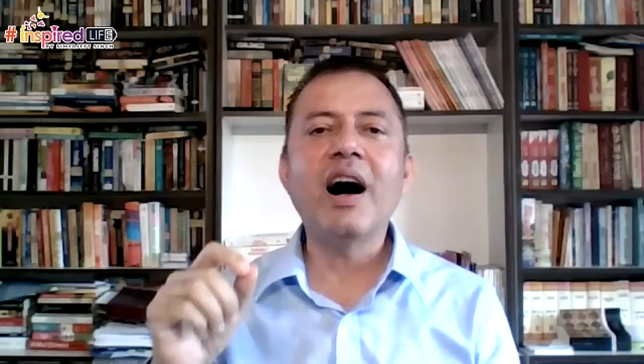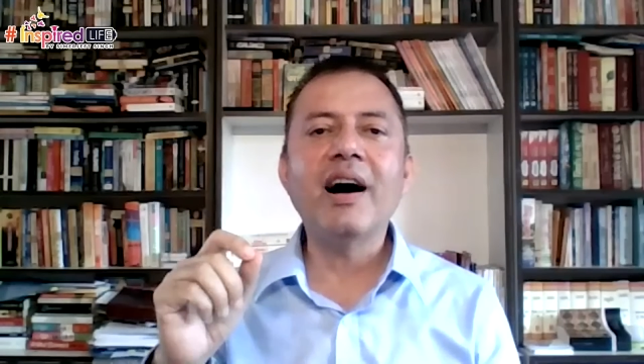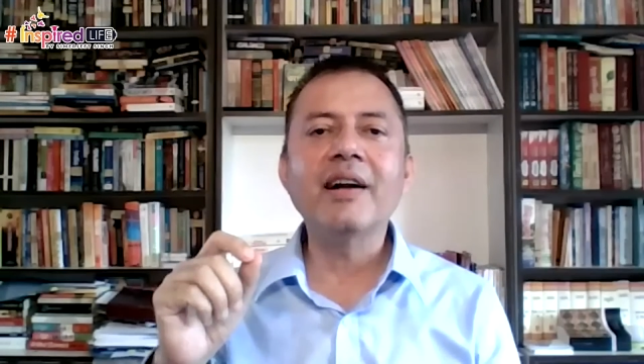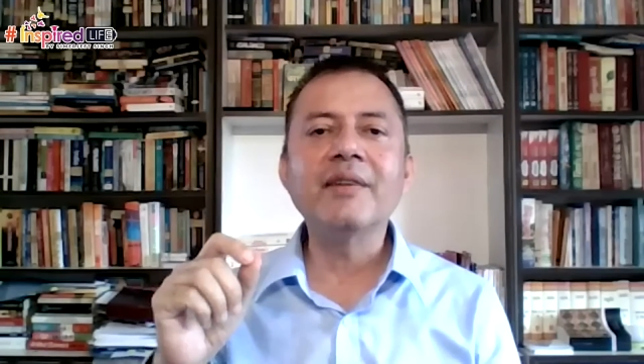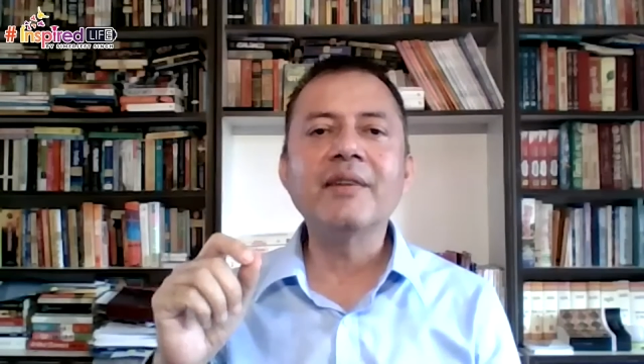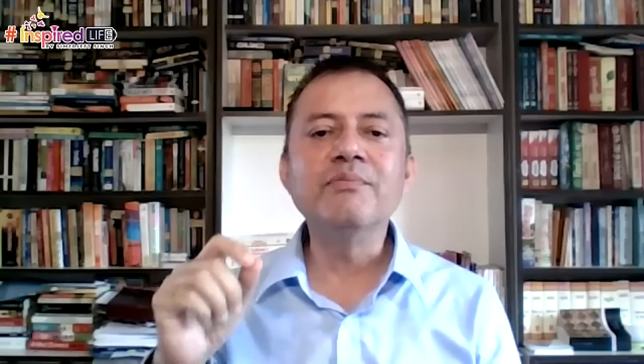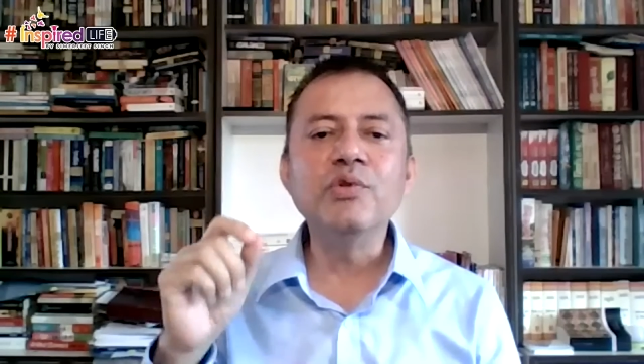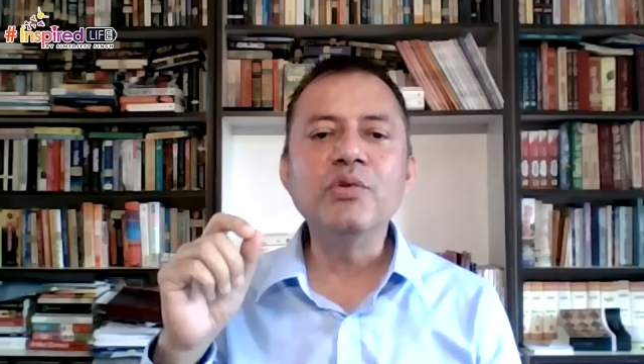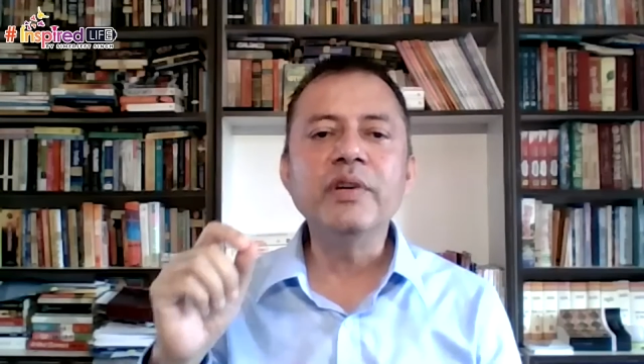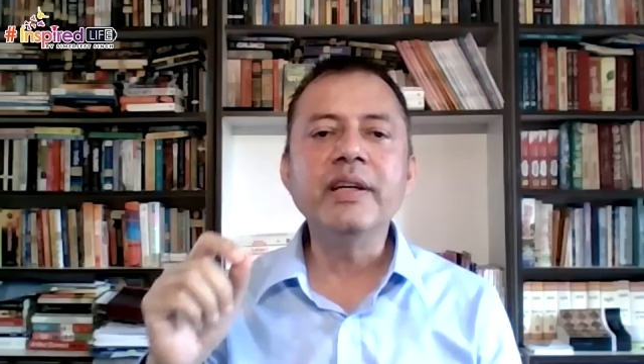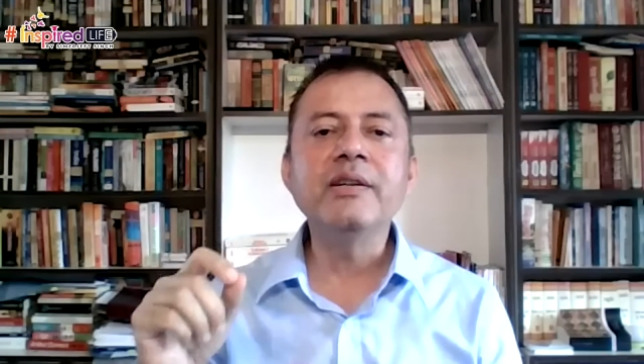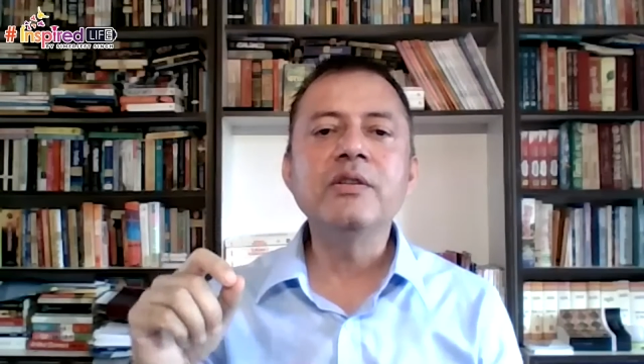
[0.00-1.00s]
are
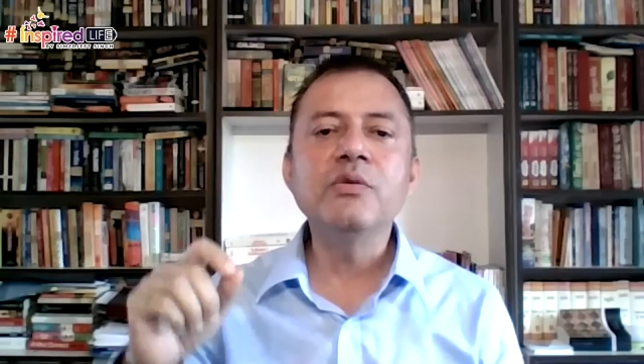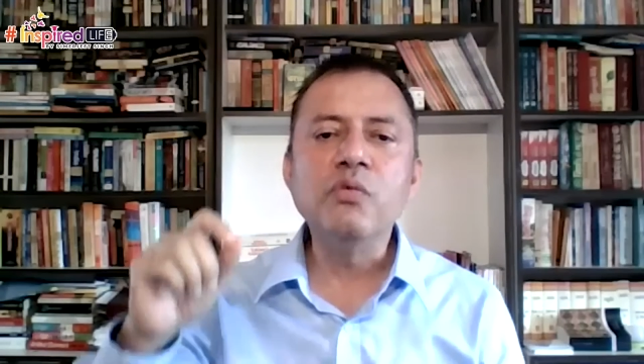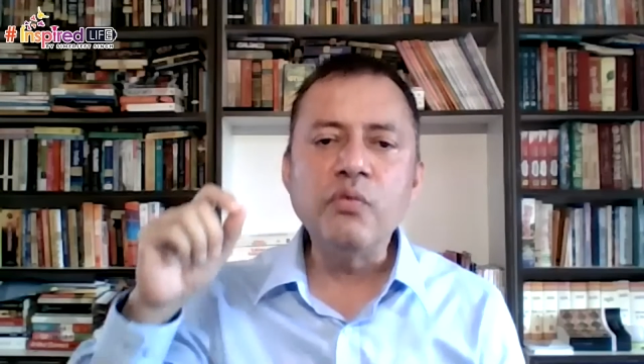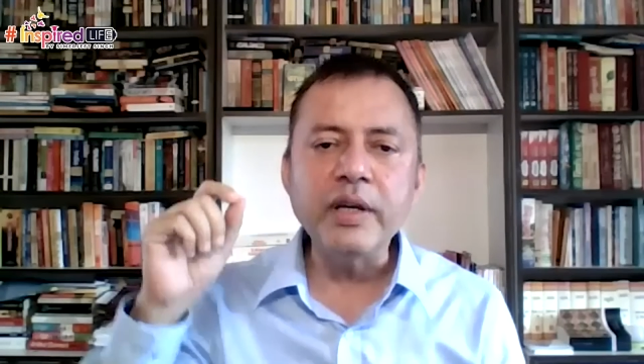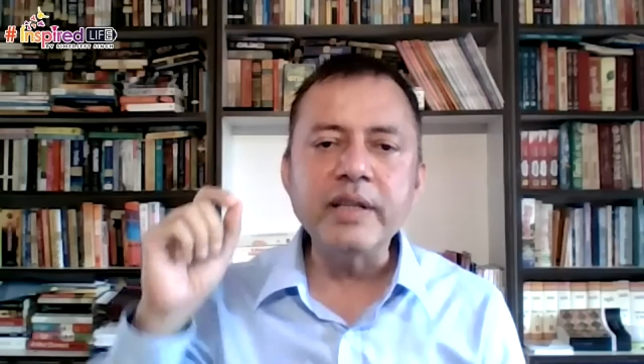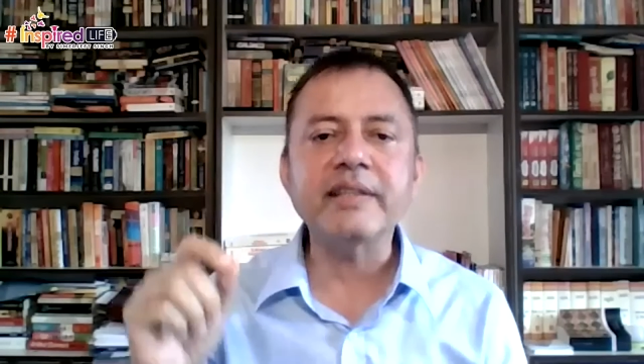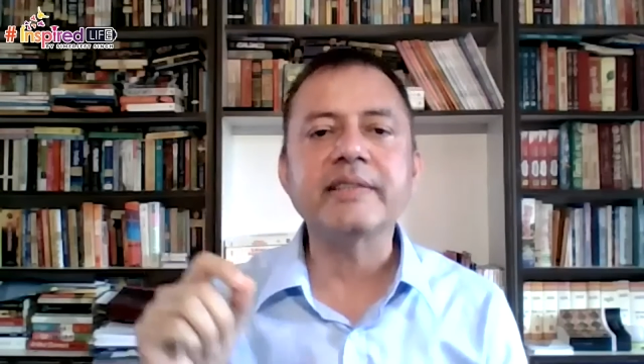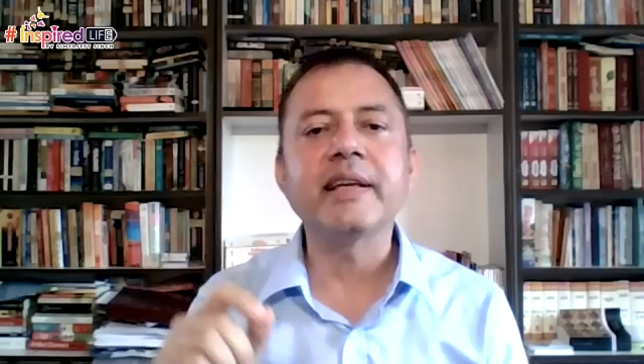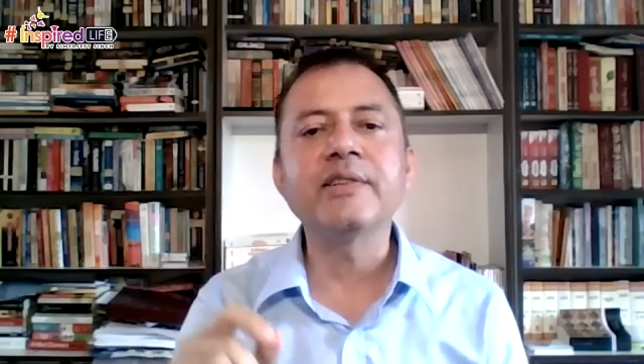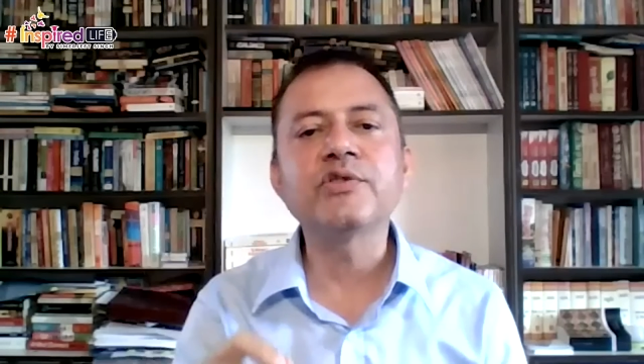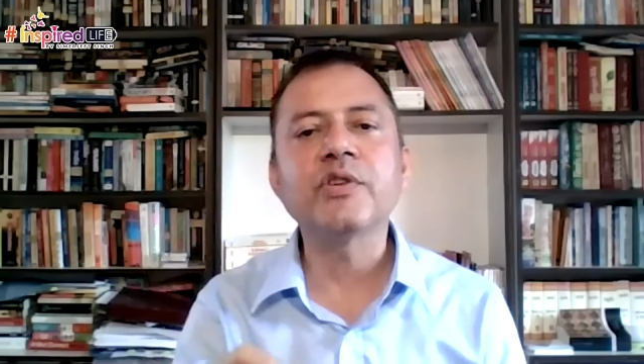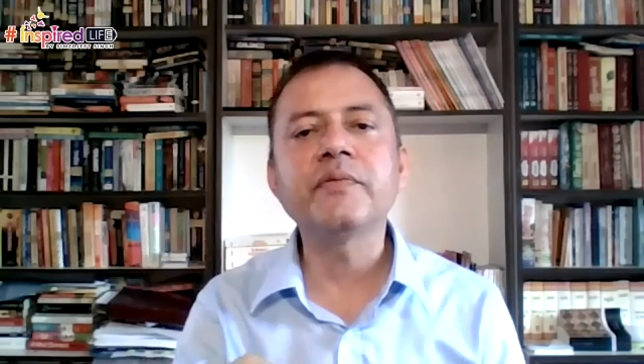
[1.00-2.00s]
moving with a
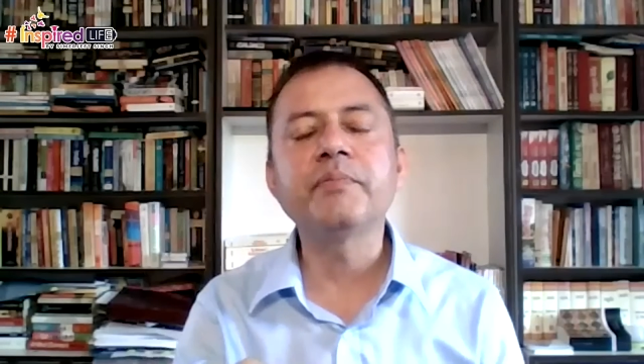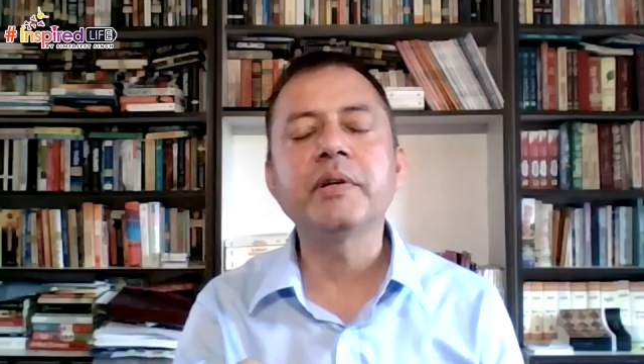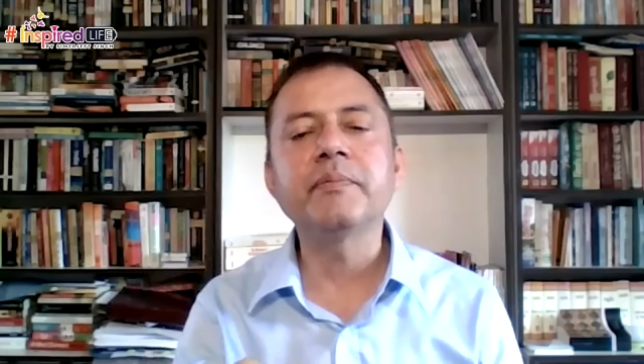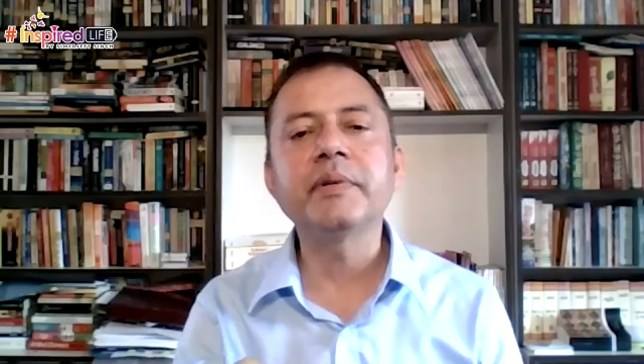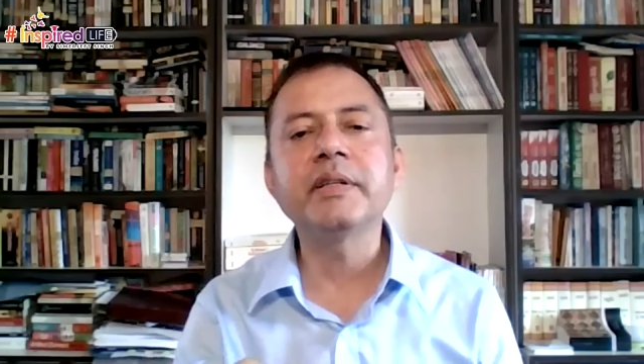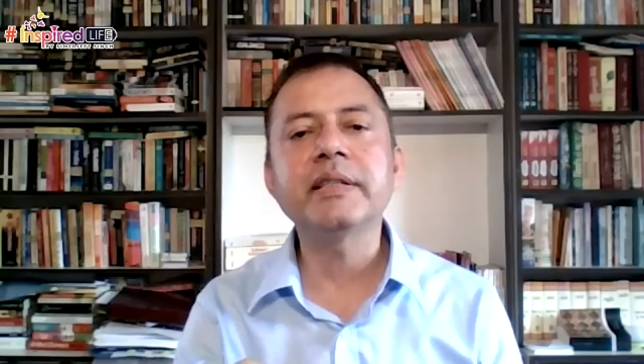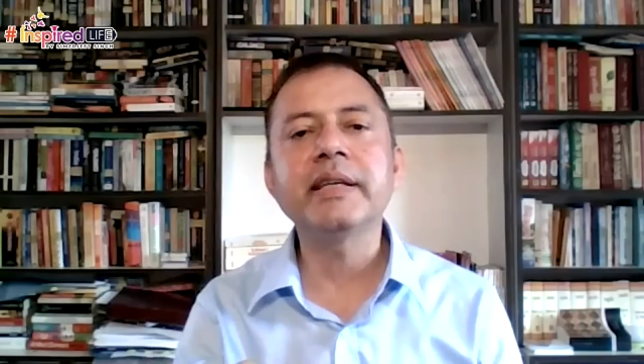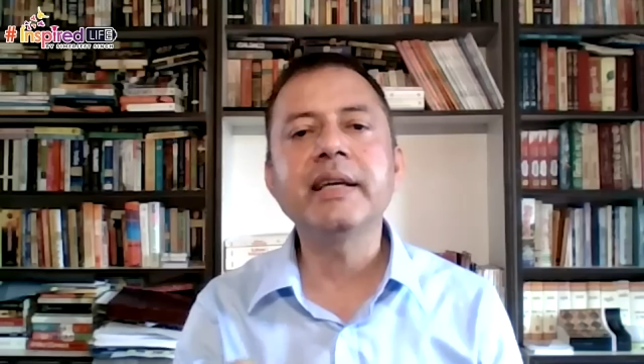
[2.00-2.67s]
sense of purpose.